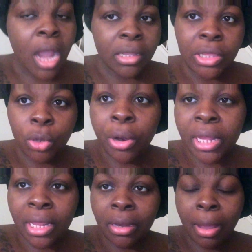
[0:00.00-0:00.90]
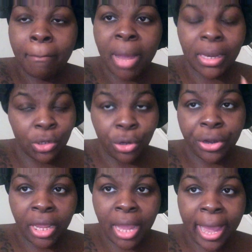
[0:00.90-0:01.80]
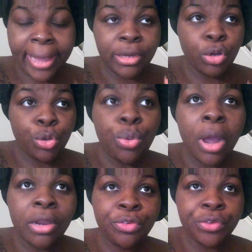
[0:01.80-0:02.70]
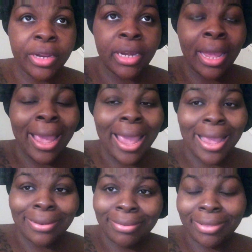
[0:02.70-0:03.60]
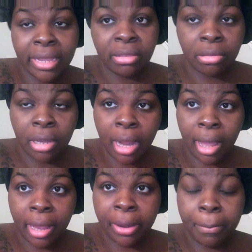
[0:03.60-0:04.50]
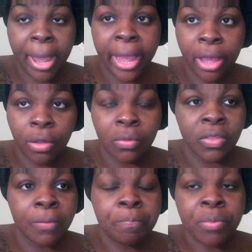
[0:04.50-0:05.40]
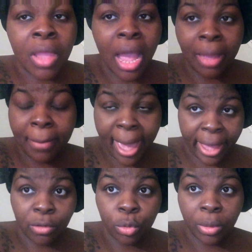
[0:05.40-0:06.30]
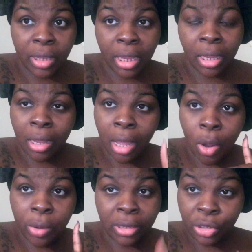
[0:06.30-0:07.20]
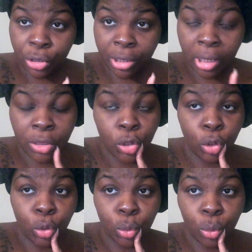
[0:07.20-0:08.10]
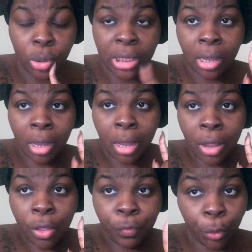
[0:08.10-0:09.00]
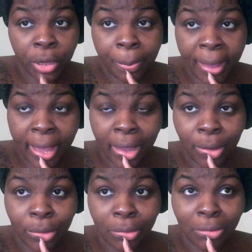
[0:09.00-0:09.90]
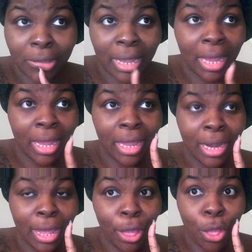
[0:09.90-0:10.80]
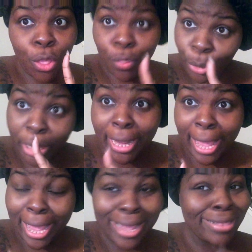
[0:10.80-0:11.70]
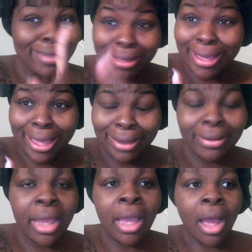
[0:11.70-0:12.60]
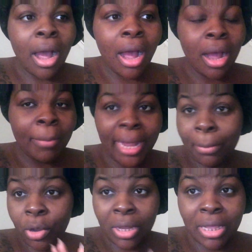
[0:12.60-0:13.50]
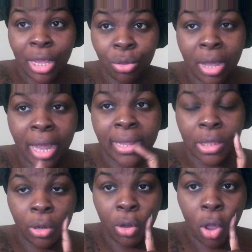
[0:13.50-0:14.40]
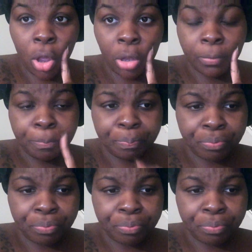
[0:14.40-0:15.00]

I started my journey at 269 pounds. I'm actually on a journey to lose 30 pounds in 30 days again. Um, and I'm going to take you guys along